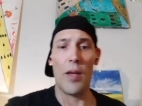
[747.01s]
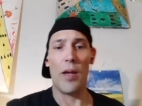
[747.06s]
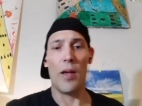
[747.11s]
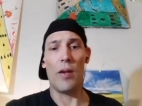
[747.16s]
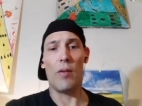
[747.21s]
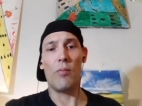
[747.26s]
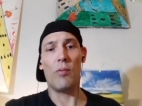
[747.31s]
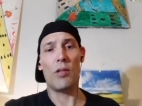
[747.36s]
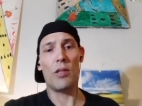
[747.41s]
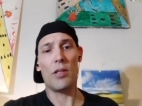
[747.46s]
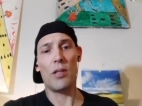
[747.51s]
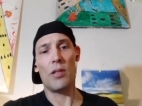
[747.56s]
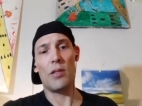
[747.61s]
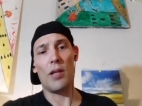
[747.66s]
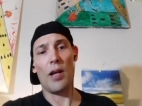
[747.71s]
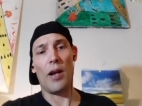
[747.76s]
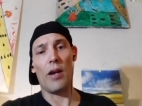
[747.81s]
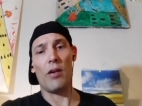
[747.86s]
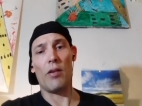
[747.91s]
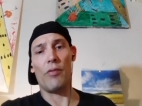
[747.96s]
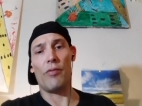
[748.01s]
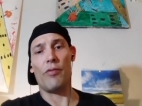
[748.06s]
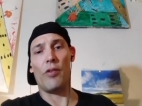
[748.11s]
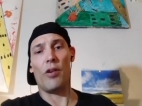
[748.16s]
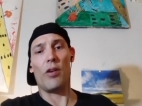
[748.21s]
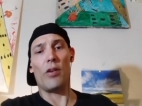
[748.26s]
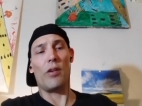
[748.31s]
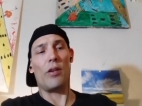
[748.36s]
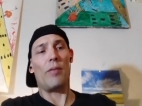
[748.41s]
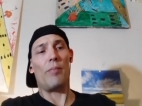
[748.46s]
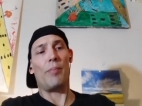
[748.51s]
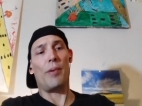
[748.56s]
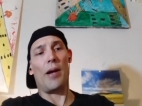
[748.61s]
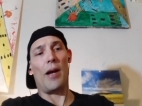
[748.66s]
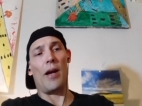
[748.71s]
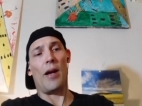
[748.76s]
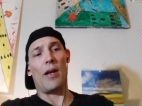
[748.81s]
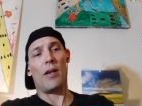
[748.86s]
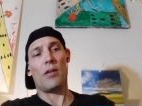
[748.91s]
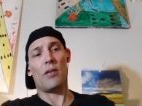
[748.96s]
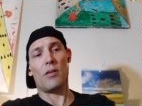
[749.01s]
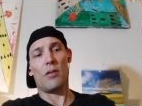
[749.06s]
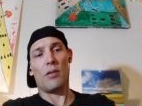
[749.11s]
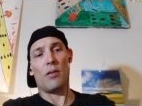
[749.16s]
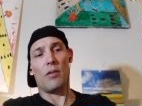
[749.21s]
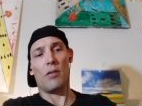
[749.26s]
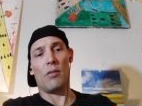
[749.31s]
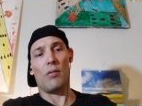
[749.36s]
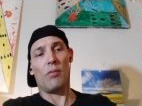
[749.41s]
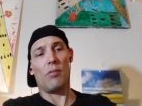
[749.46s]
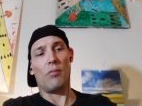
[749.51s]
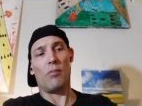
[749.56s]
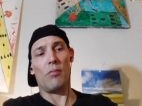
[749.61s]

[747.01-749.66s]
And what's this Hierophant in the past?